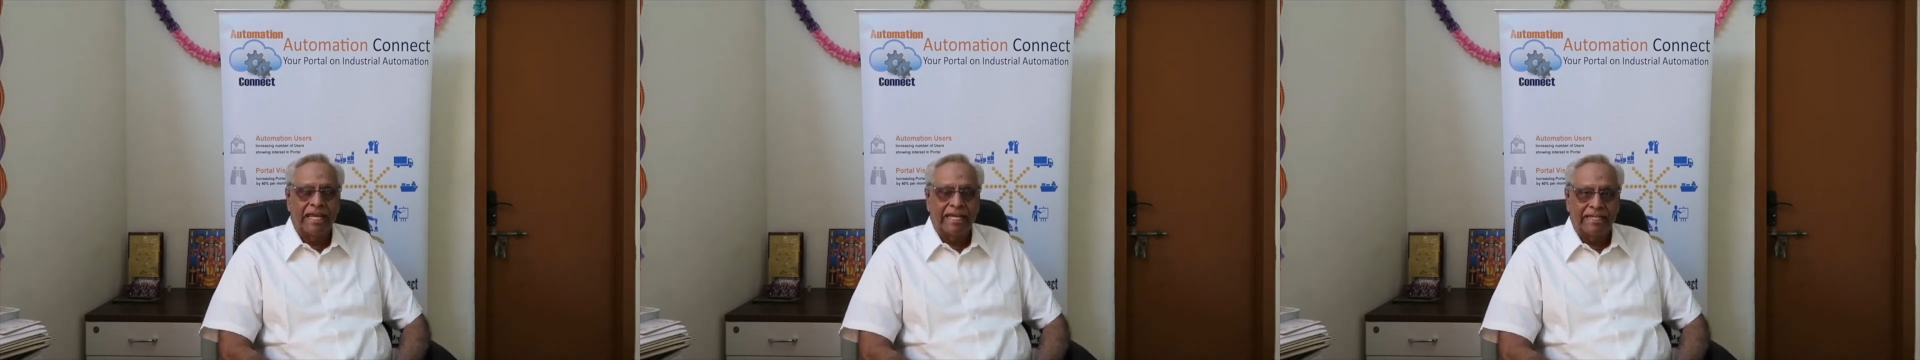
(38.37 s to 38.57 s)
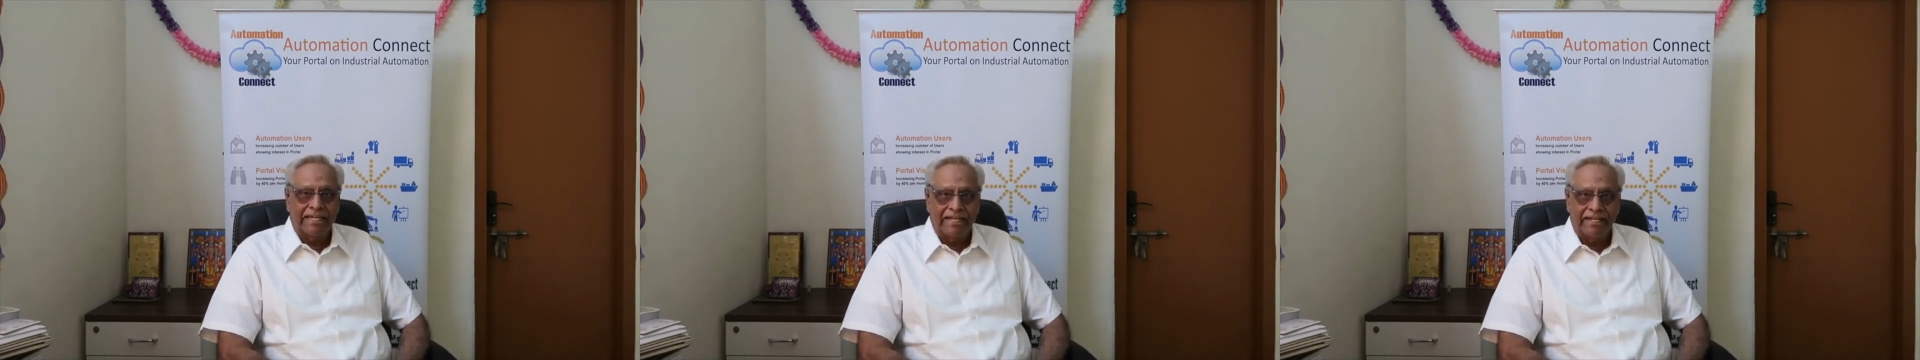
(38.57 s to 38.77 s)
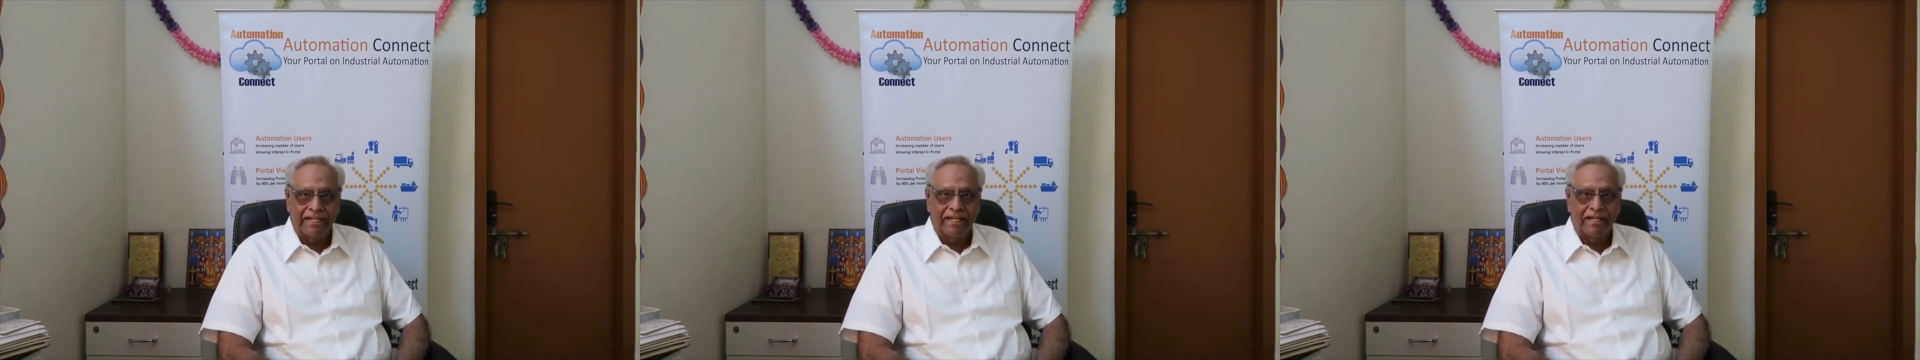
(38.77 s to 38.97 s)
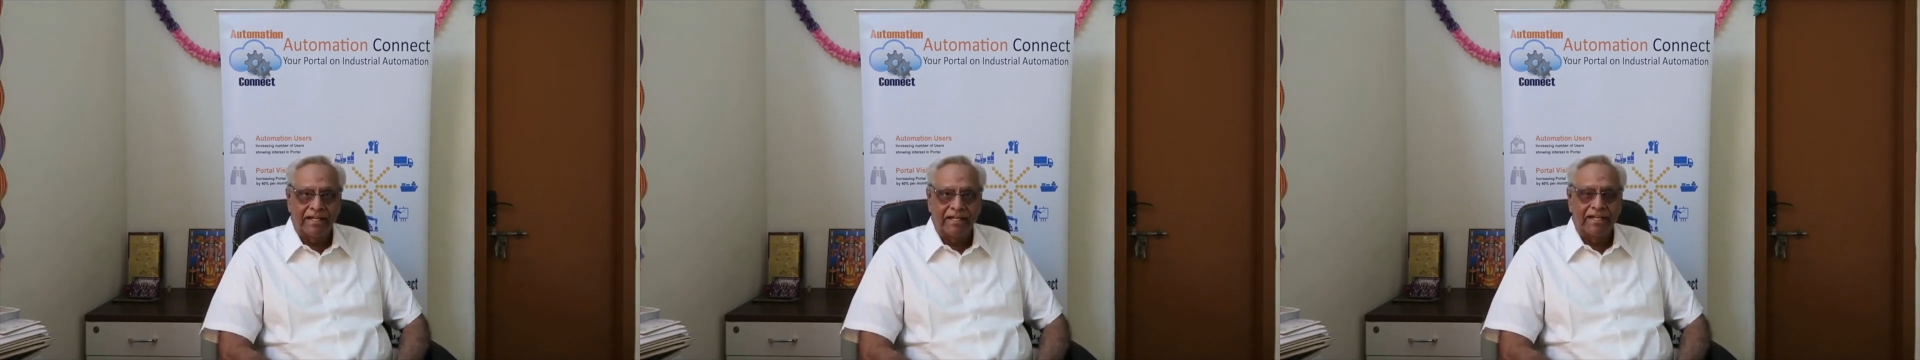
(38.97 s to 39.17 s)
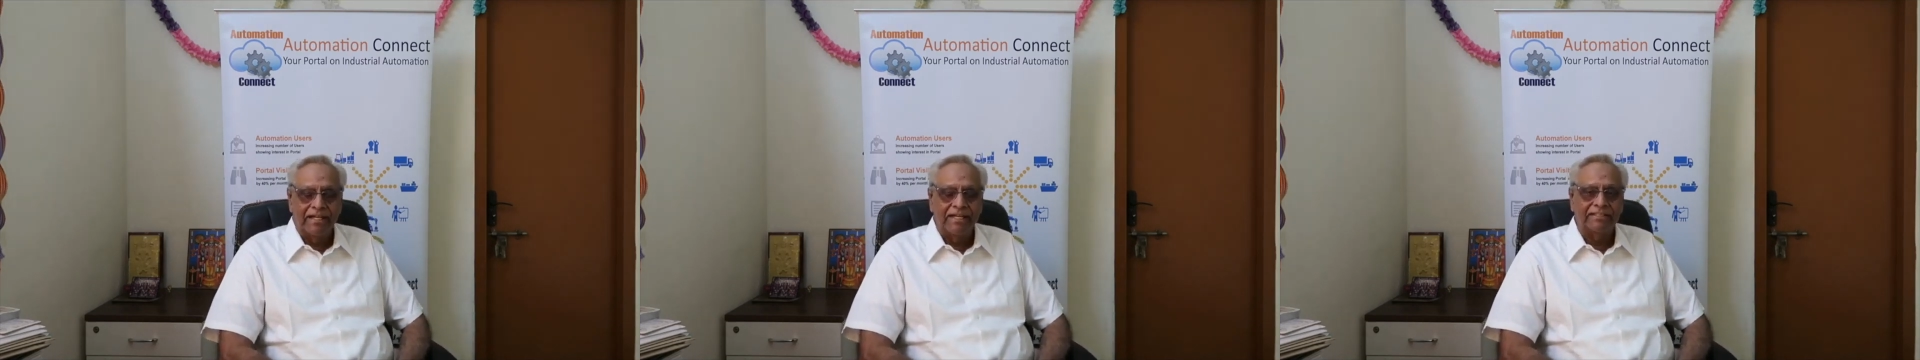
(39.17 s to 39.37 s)
in
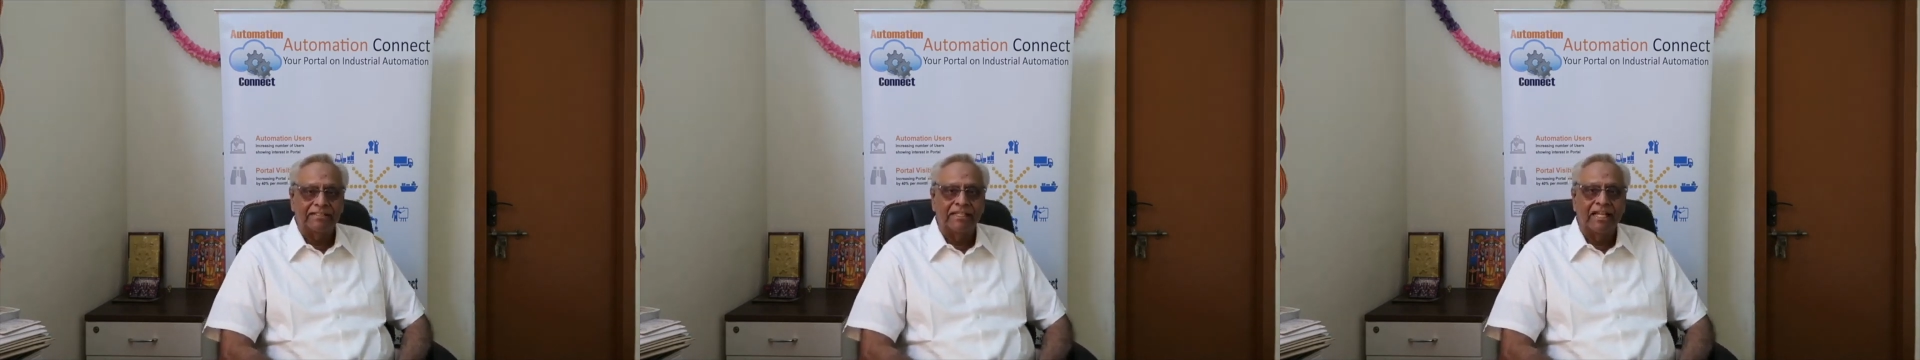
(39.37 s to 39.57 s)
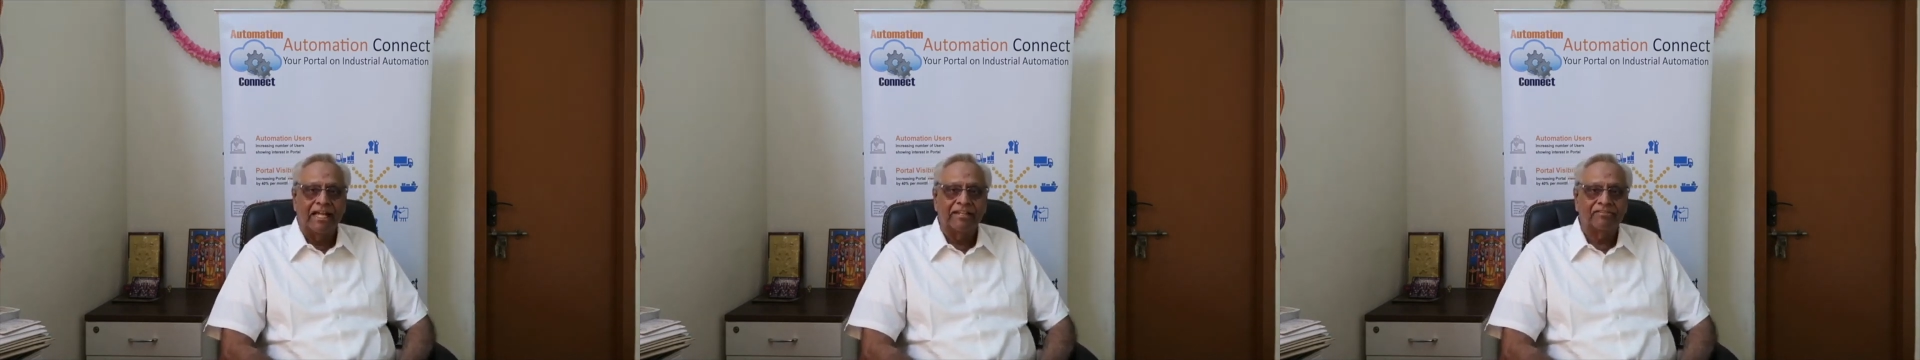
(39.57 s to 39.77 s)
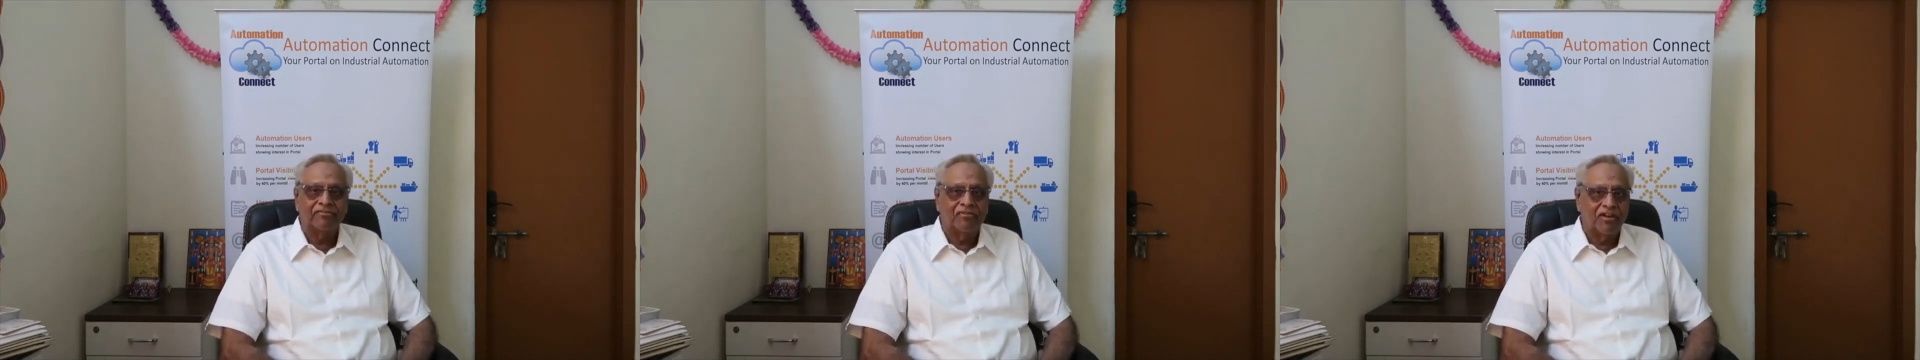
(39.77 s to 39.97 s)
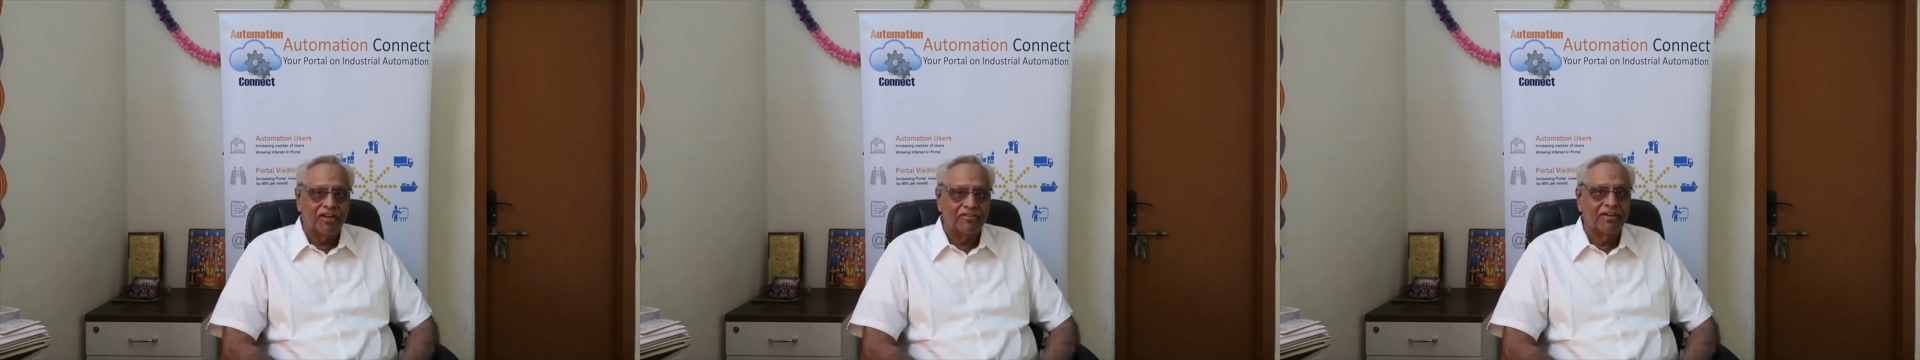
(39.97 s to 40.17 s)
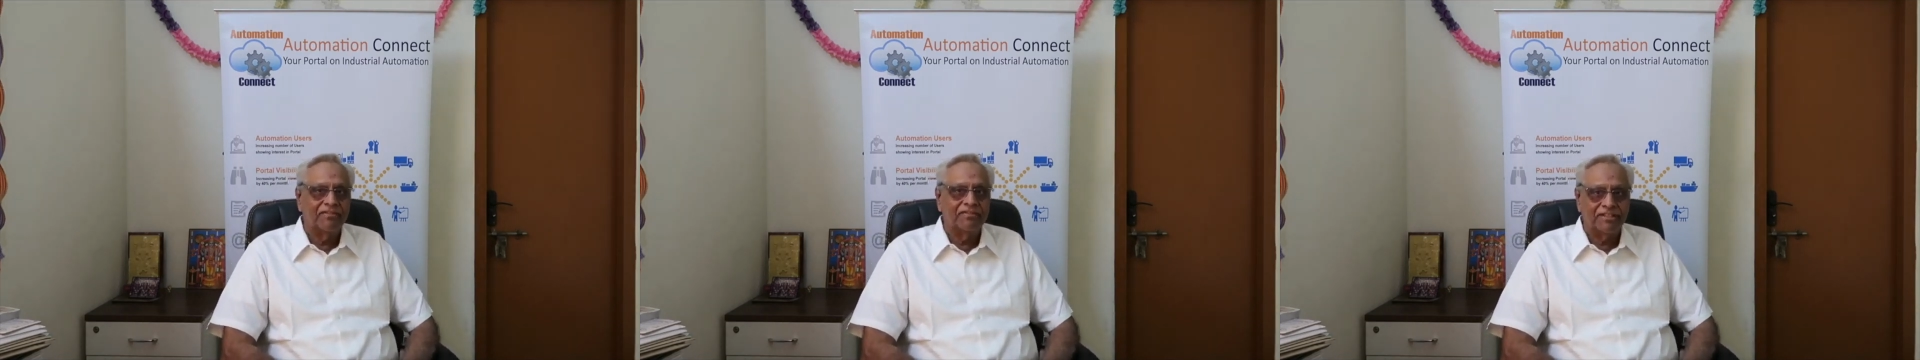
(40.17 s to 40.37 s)
India in the last
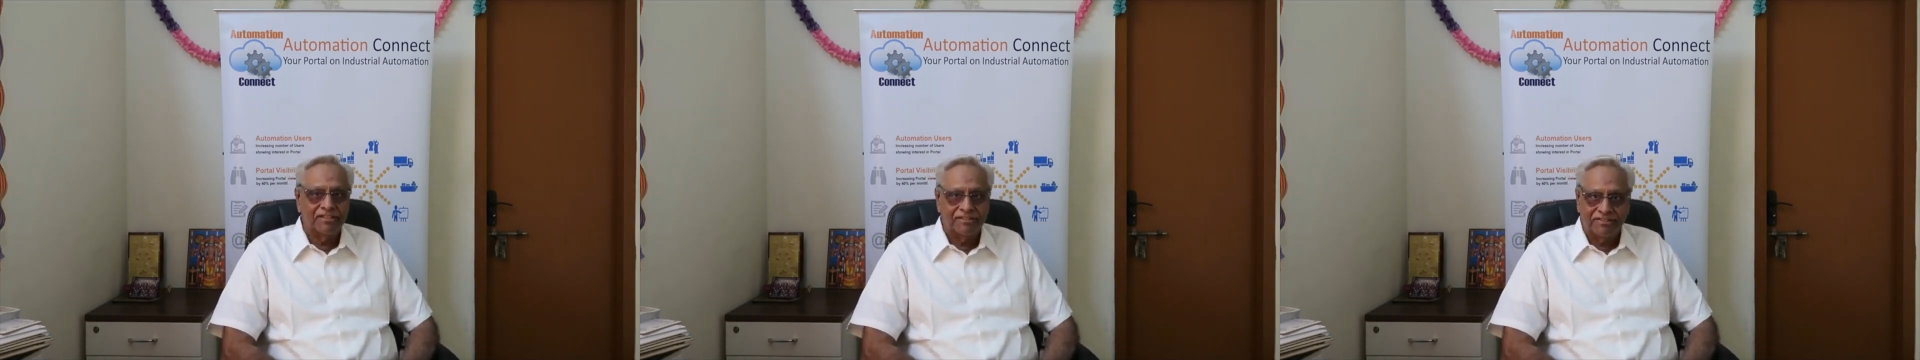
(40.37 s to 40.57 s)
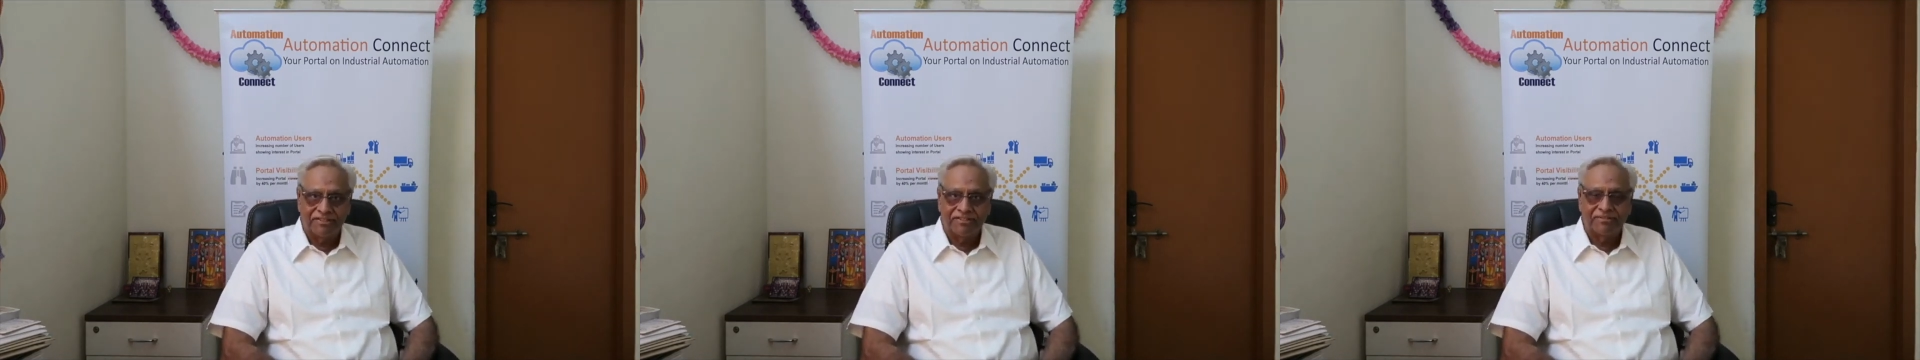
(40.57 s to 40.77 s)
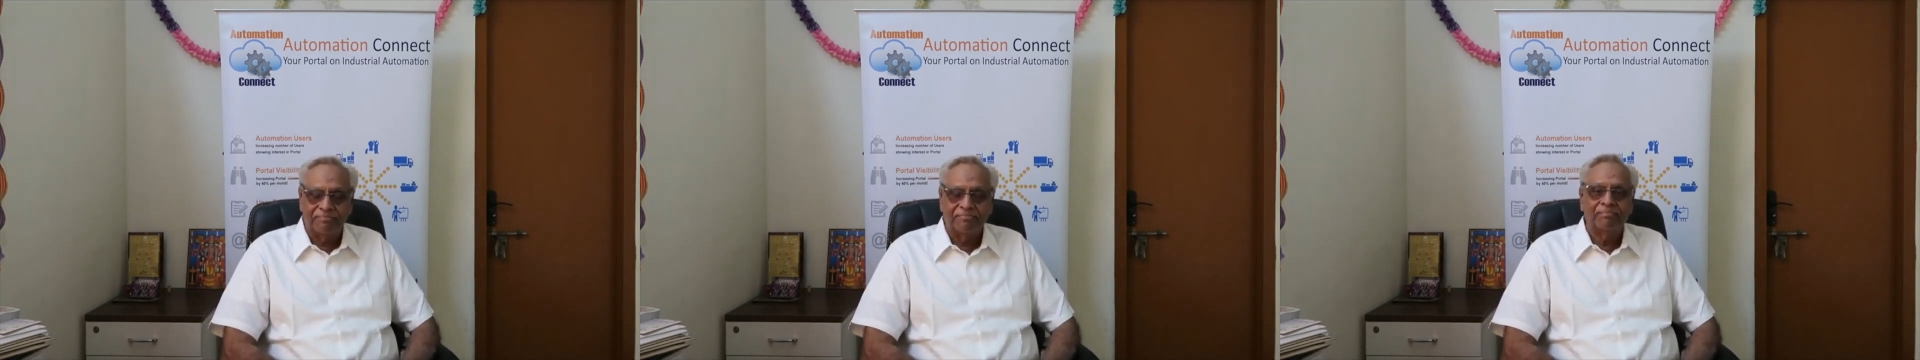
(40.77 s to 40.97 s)
45 years.